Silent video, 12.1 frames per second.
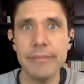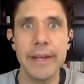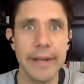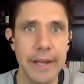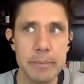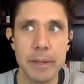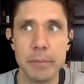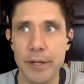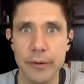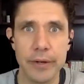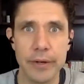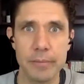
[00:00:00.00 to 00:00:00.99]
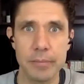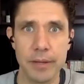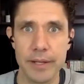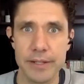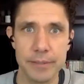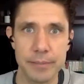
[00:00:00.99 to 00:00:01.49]
And again, maybe you don't have a
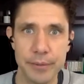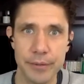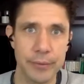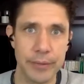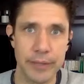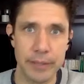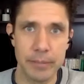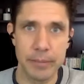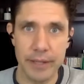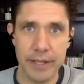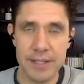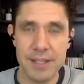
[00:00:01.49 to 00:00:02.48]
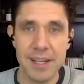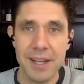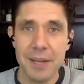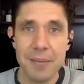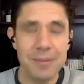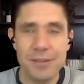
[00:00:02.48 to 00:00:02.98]
place to put twenty buckets,
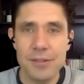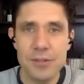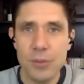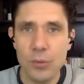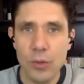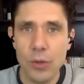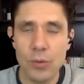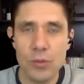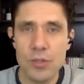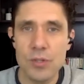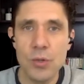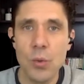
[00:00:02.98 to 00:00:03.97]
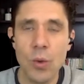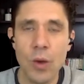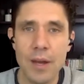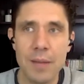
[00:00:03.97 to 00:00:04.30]
but just do two, just do one.